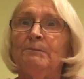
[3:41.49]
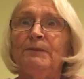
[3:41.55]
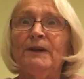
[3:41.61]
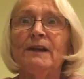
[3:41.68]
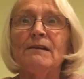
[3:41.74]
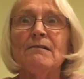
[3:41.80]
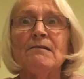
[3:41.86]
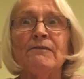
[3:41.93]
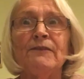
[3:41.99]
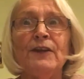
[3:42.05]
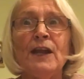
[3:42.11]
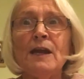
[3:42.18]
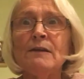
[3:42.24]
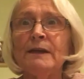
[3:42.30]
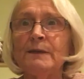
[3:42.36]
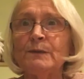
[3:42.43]
But oh
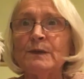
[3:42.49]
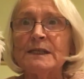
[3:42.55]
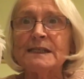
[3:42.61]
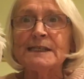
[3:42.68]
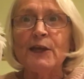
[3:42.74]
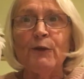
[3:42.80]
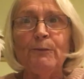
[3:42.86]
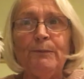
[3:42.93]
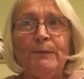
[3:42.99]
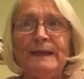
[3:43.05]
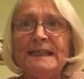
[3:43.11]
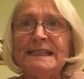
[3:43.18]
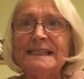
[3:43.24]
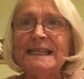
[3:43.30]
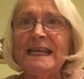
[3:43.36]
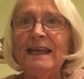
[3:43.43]
no, it was so
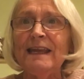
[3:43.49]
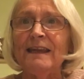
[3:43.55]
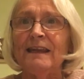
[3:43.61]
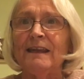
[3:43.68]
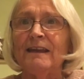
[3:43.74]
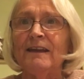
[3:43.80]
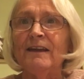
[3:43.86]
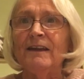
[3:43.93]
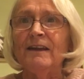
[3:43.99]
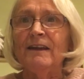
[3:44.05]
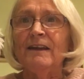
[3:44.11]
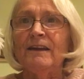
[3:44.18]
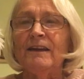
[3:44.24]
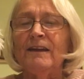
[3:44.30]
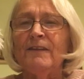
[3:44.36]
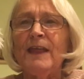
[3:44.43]
busy.
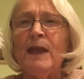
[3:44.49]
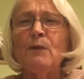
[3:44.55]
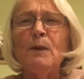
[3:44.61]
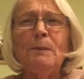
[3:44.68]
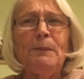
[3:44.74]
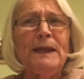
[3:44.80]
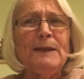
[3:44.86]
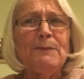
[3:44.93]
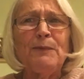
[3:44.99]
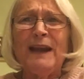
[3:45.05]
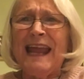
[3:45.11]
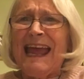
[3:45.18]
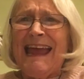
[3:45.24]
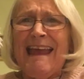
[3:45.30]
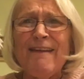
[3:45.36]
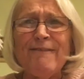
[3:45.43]
There were people
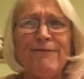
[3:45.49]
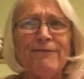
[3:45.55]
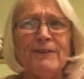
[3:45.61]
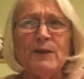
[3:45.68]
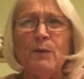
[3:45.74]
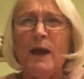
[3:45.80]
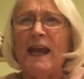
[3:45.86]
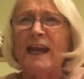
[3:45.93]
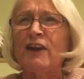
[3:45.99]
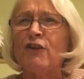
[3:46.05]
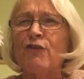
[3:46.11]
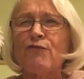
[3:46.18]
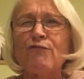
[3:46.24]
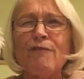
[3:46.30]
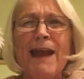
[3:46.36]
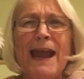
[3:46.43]
everywhere,
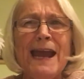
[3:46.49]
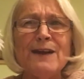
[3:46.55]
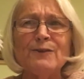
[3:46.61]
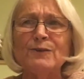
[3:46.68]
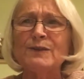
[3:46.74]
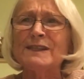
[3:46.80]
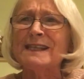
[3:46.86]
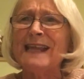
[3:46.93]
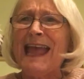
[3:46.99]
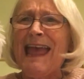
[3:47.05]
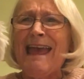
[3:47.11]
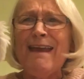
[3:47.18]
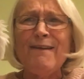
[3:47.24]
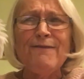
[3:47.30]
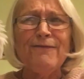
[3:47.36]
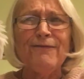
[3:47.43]
crowds
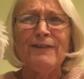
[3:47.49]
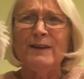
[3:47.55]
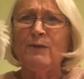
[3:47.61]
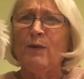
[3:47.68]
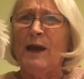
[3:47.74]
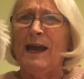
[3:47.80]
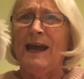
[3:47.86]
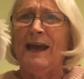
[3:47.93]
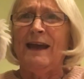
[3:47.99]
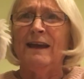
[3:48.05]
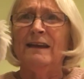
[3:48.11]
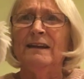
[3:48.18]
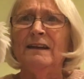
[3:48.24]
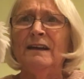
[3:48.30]
everywhere.